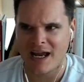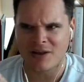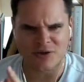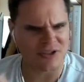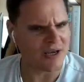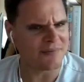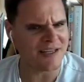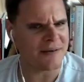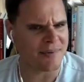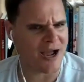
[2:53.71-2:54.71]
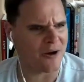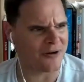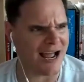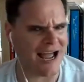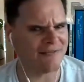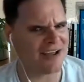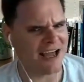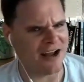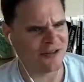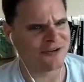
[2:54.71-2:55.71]
there's something about I've
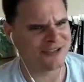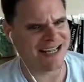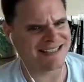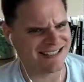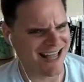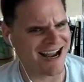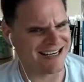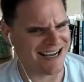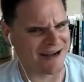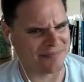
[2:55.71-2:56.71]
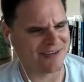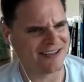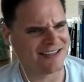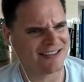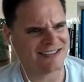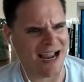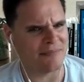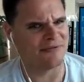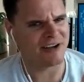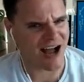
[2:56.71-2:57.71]
got other dates lined up type
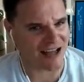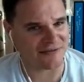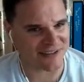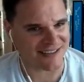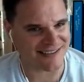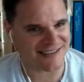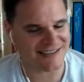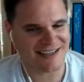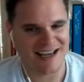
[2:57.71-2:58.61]
of confidence.